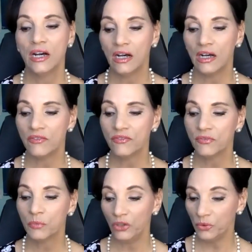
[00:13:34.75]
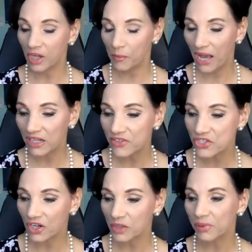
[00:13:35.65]
of where you come out of a
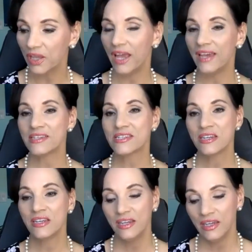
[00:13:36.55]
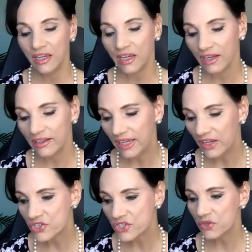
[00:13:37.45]
dark place and
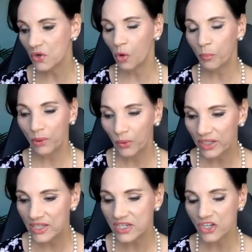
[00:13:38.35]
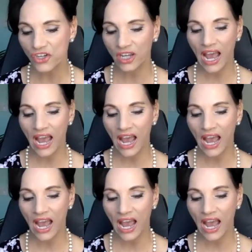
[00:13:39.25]
into opioid addiction.